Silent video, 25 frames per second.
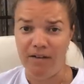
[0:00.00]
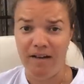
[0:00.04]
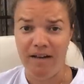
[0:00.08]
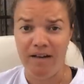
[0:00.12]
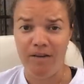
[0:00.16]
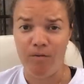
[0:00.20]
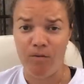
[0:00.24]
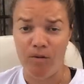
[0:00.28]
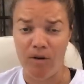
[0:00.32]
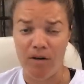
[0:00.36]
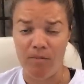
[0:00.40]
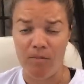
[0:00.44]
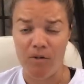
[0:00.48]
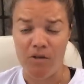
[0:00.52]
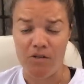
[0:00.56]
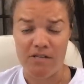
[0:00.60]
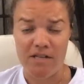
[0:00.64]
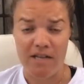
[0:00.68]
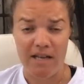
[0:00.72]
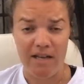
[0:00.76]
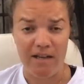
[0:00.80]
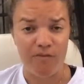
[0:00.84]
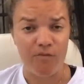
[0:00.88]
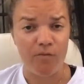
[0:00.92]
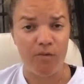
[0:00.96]
We're almost
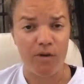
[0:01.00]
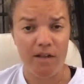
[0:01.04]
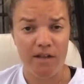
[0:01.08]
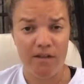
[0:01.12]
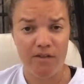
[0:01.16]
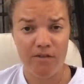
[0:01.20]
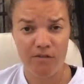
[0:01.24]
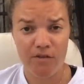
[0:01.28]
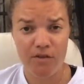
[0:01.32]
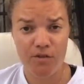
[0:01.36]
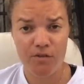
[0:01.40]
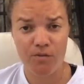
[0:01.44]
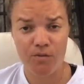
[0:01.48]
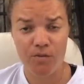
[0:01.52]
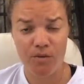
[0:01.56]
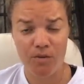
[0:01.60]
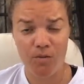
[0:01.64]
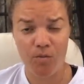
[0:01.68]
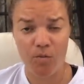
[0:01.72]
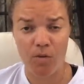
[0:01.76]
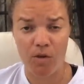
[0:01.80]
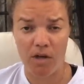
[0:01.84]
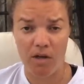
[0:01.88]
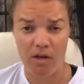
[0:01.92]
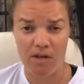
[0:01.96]
halfway through.
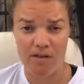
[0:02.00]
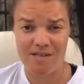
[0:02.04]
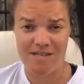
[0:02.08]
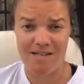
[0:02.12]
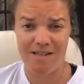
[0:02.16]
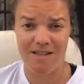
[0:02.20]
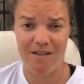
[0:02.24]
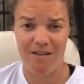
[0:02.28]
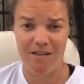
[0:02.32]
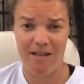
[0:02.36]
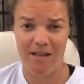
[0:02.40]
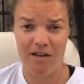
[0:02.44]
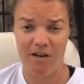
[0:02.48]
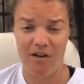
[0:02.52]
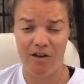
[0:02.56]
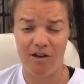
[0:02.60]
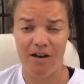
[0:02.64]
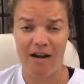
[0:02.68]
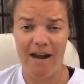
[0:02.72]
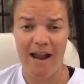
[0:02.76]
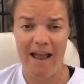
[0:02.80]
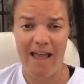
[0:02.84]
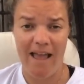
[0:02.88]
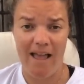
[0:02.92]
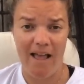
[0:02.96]
We're on to the letter
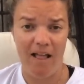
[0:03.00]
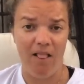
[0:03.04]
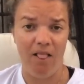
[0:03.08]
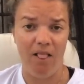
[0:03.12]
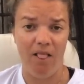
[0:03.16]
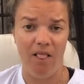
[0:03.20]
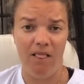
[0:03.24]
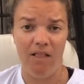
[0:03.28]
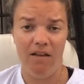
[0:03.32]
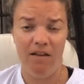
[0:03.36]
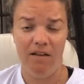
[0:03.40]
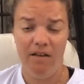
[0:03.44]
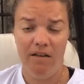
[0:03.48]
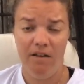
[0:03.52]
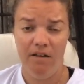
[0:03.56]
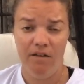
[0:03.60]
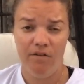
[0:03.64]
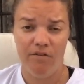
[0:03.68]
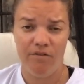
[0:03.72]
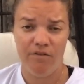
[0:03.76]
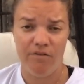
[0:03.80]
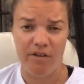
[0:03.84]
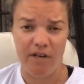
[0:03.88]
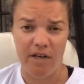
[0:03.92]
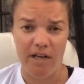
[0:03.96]
L.
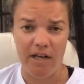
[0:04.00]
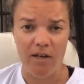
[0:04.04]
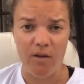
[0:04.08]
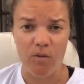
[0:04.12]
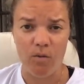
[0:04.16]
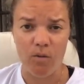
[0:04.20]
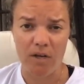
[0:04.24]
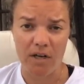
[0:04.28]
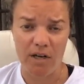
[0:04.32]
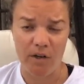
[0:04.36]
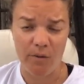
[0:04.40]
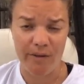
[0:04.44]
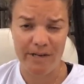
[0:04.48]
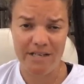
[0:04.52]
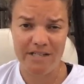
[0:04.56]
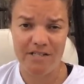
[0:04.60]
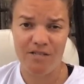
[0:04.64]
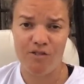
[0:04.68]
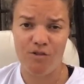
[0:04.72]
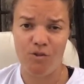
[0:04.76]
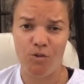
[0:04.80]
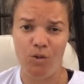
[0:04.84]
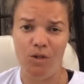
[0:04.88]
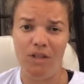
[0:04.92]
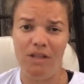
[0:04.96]
For L, we're going to
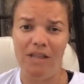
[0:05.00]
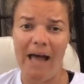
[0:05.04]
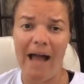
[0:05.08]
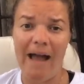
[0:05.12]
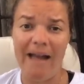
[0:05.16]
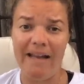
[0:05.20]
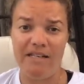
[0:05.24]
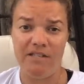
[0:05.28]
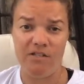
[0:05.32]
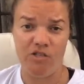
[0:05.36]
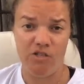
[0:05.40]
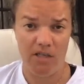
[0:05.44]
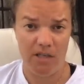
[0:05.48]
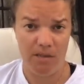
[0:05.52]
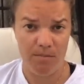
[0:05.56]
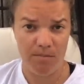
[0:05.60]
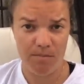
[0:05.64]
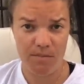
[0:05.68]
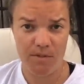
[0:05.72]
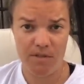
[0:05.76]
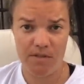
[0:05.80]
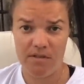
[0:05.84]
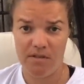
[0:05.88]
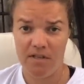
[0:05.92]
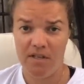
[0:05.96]
do line
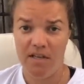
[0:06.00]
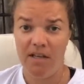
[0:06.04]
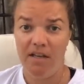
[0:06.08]
jumps.